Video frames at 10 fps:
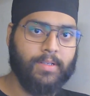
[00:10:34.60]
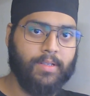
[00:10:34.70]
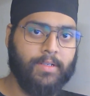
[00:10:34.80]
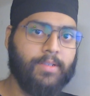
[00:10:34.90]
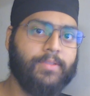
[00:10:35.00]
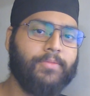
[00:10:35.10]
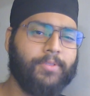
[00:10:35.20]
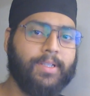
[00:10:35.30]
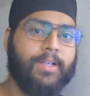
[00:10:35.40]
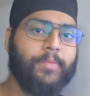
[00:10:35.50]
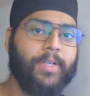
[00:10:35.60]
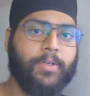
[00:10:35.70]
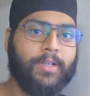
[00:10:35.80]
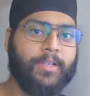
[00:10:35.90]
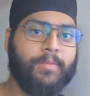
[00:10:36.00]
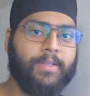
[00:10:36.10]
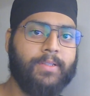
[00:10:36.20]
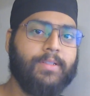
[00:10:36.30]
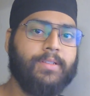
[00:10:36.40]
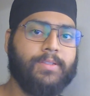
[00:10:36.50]
So first I would be talking about
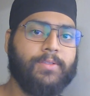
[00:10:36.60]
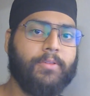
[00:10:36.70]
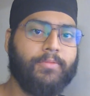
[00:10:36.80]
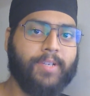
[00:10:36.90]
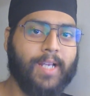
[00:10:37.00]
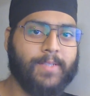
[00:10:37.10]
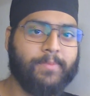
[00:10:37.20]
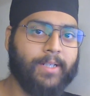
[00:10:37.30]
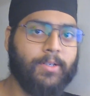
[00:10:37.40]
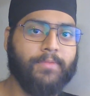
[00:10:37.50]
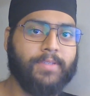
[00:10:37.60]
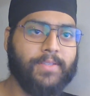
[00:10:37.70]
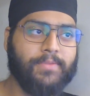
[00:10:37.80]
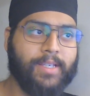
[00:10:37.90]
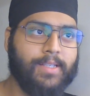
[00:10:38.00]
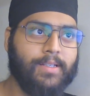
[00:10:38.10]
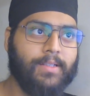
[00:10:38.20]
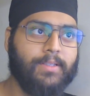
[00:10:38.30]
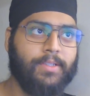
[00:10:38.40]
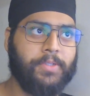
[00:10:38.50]
the software aspect of this phase.
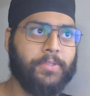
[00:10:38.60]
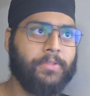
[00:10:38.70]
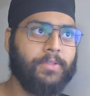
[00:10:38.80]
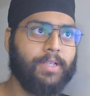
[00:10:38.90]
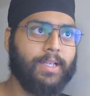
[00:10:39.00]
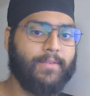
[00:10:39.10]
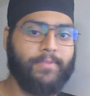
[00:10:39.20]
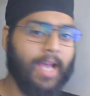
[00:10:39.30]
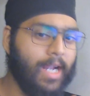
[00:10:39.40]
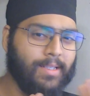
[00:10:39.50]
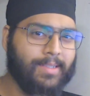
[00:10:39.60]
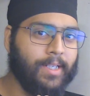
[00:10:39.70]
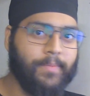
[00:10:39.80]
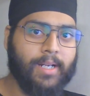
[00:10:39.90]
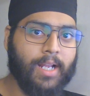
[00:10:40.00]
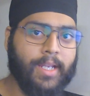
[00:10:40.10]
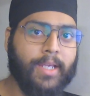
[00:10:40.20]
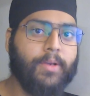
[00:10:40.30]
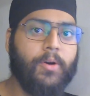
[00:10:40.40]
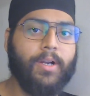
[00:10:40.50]
So we had the script
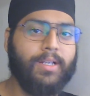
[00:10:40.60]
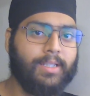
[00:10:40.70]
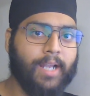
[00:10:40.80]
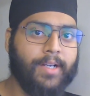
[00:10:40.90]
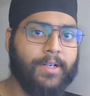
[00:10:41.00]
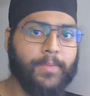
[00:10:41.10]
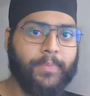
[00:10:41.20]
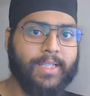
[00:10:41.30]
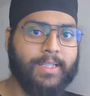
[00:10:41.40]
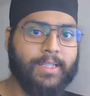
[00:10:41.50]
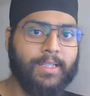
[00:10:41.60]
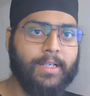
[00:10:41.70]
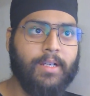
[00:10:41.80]
running on a standard PC.